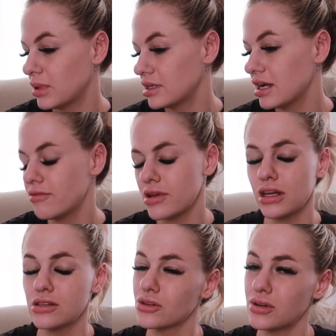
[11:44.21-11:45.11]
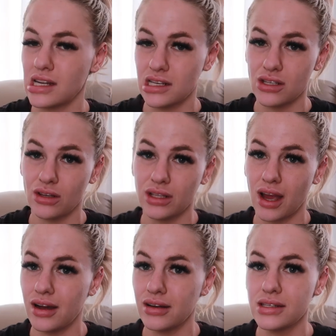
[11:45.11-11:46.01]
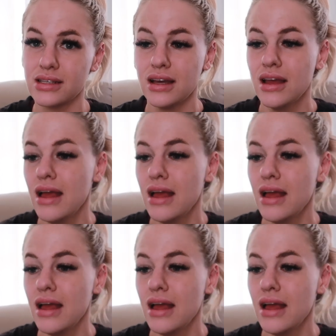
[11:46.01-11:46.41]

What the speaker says: But everything's already sold out.